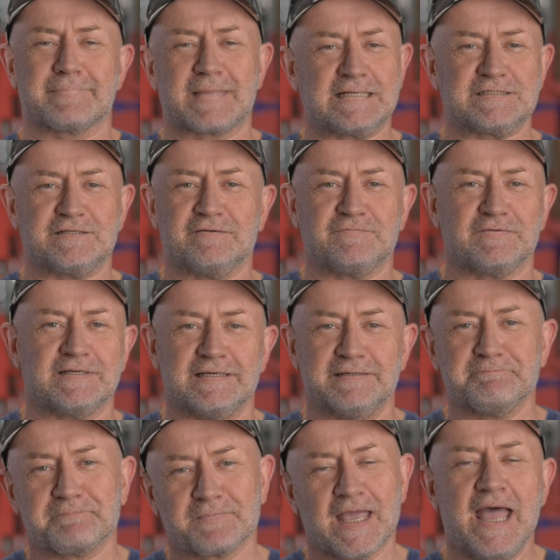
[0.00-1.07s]
That's not funny.
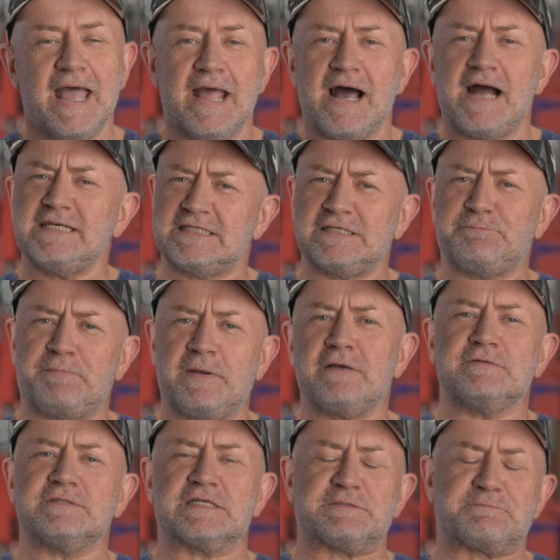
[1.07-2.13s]
I
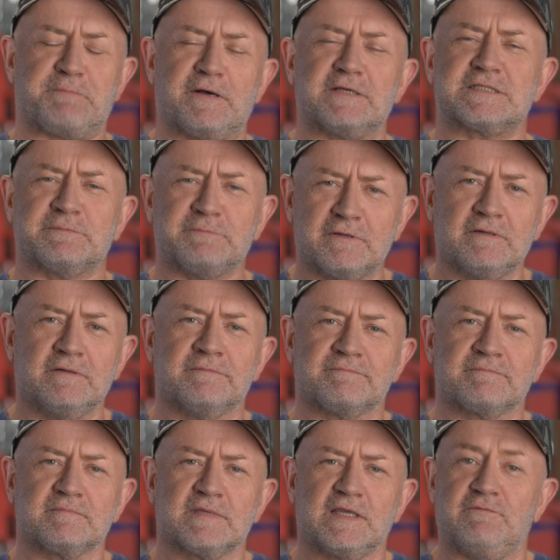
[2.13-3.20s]
suppose it's
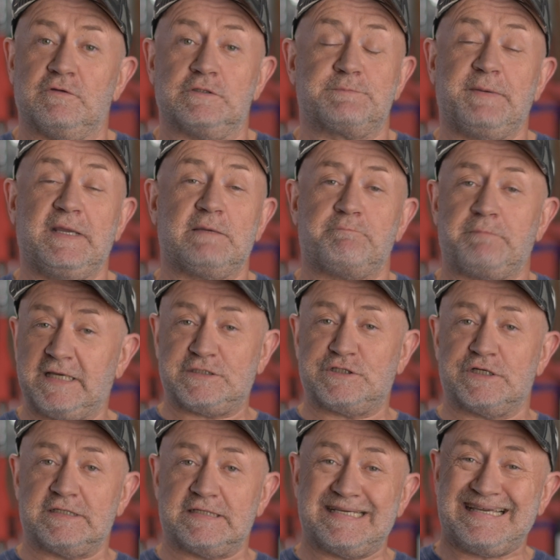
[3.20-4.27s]
possible, if you speak
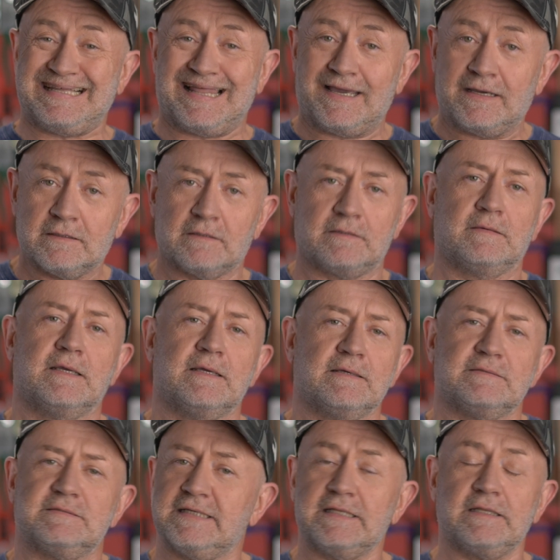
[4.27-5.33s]
pigeon dealer.
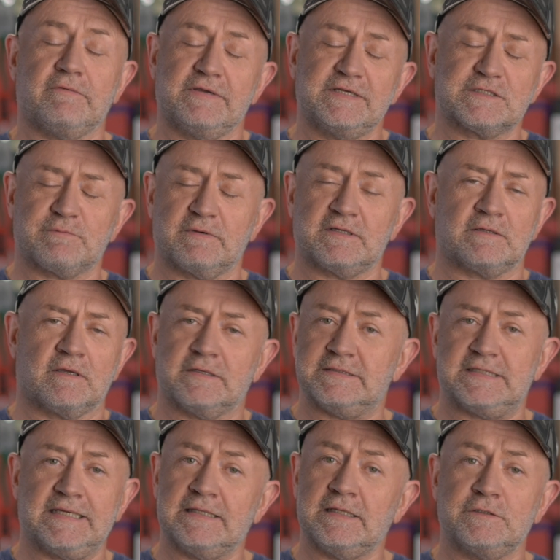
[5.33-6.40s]
Dealer is what
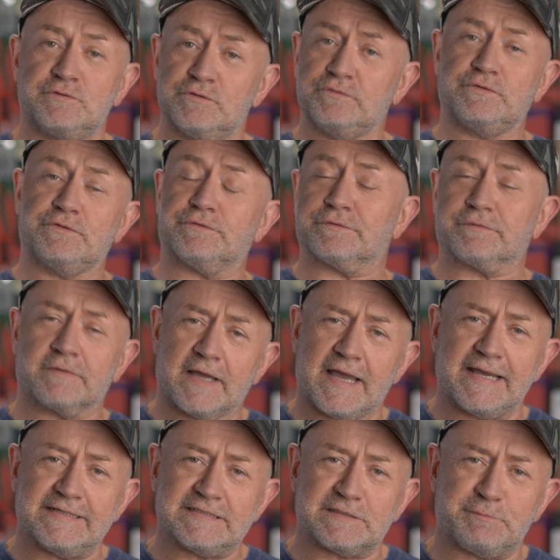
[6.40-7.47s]
dealer do,
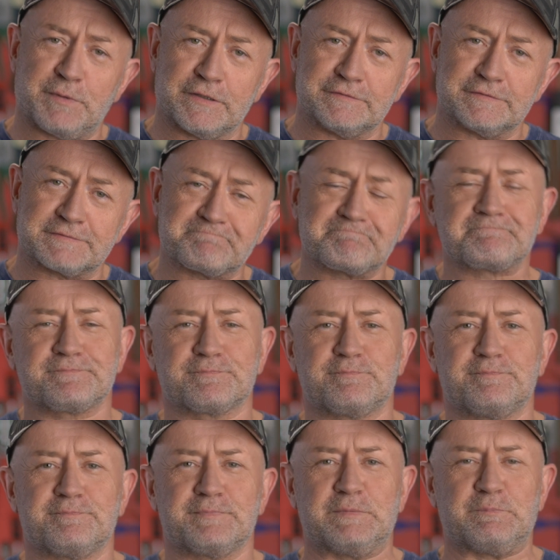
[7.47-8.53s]
I suppose.
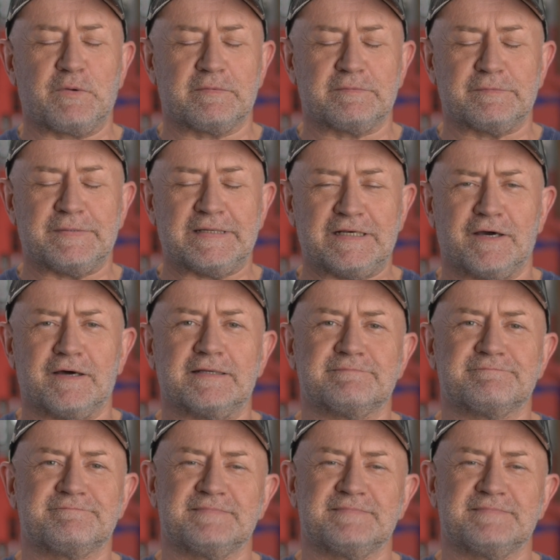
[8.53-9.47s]
But probably not.